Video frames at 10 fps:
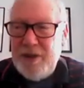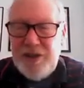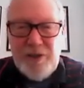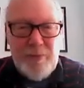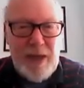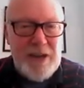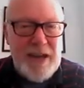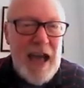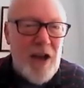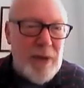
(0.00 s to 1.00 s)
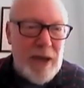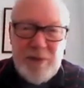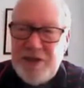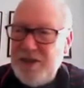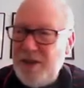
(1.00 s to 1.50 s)
So maybe now,
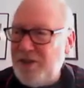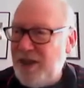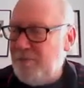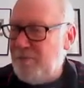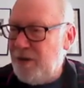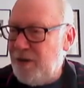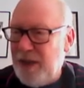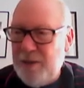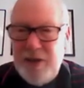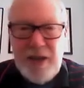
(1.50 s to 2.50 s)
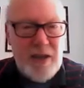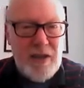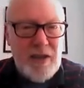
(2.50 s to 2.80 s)
maybe in September, maybe,